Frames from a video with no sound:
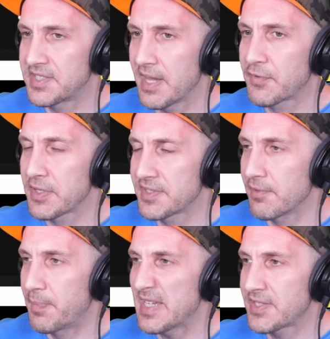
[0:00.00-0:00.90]
tough because
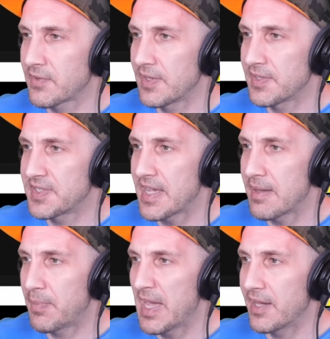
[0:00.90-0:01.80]
they're basically the
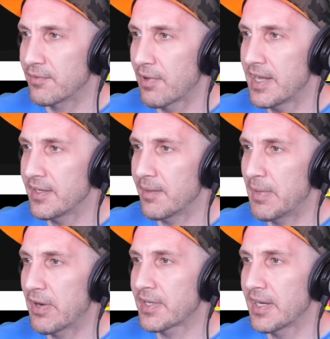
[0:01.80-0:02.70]
same band, right?
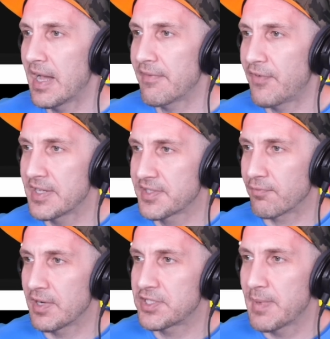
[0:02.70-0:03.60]
American Hi-Fi is the
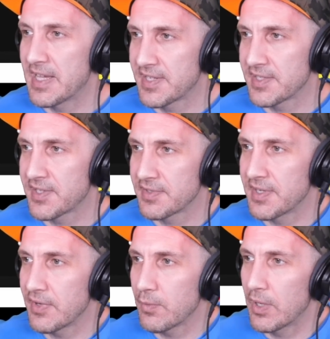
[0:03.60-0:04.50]
rich man's
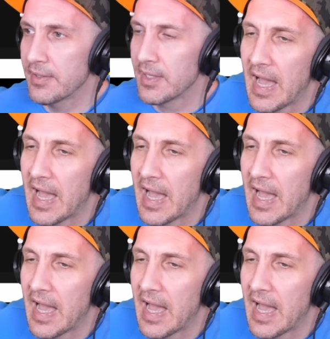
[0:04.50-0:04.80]
SR-71.